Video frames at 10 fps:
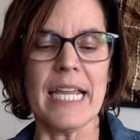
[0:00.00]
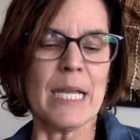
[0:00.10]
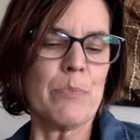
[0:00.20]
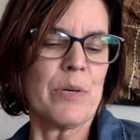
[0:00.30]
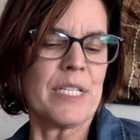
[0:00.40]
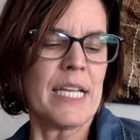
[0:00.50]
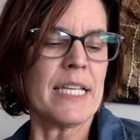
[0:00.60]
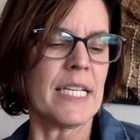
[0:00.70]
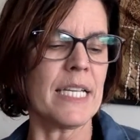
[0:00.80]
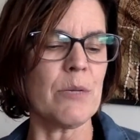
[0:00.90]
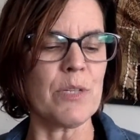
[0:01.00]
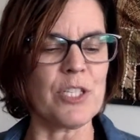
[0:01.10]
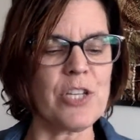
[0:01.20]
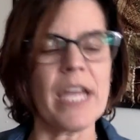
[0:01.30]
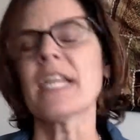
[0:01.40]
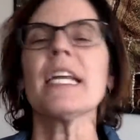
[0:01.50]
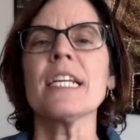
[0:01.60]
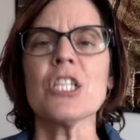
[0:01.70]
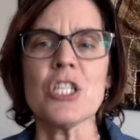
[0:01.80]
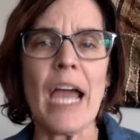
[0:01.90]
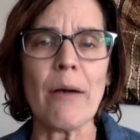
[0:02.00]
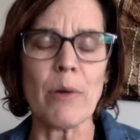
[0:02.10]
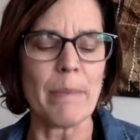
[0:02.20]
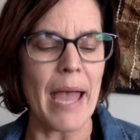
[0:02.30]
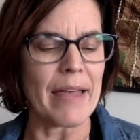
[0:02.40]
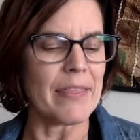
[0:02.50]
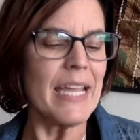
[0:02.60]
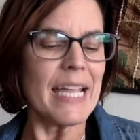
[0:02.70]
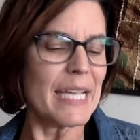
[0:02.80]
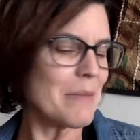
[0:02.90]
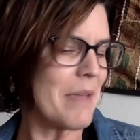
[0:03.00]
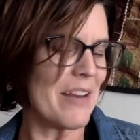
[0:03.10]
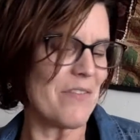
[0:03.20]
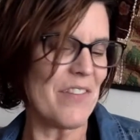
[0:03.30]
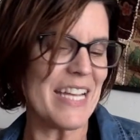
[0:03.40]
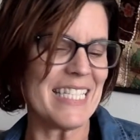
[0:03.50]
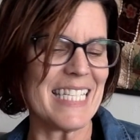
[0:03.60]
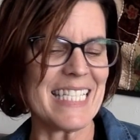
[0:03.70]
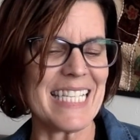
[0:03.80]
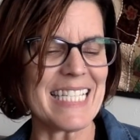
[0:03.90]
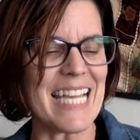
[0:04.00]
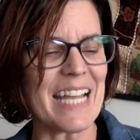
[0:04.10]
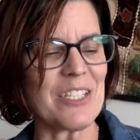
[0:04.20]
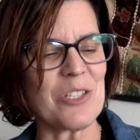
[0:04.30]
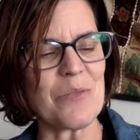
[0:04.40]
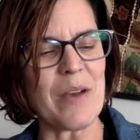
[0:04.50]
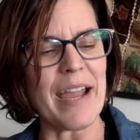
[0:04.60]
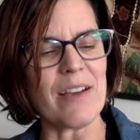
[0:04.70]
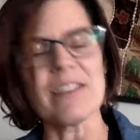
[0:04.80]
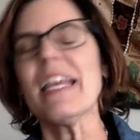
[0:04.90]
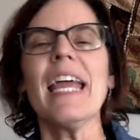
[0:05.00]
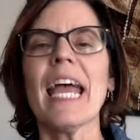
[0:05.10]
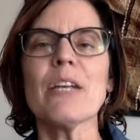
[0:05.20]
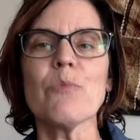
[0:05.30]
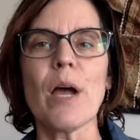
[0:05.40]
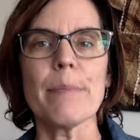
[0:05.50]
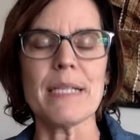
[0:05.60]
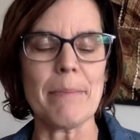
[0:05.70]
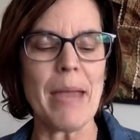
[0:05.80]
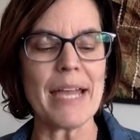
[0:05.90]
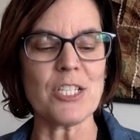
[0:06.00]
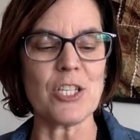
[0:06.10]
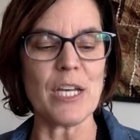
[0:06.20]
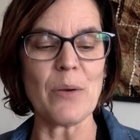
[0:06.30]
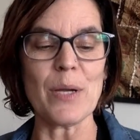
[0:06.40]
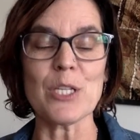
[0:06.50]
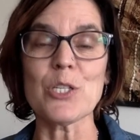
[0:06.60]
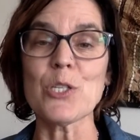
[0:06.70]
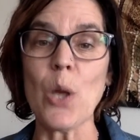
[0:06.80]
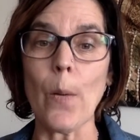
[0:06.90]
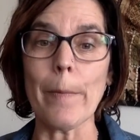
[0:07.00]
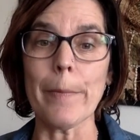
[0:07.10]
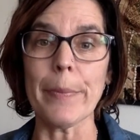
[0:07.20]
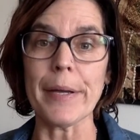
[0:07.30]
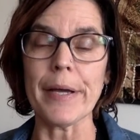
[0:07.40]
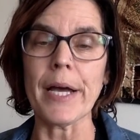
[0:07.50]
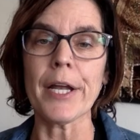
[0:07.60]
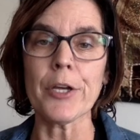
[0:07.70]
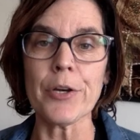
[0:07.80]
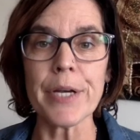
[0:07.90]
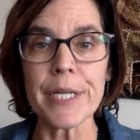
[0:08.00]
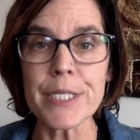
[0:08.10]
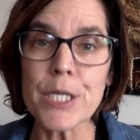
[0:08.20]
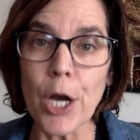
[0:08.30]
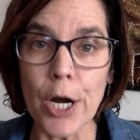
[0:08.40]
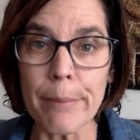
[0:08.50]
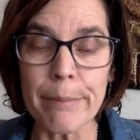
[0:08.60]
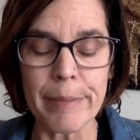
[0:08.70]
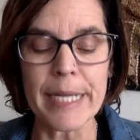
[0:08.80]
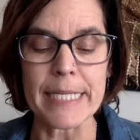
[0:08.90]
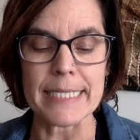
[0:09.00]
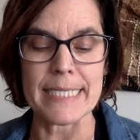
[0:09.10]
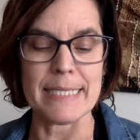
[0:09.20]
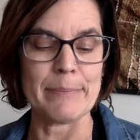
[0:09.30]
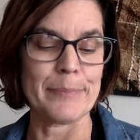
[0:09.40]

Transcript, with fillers: He pretended he was taking a shower bath. He made faces and danced around and rubbed imaginary soap under his armpits.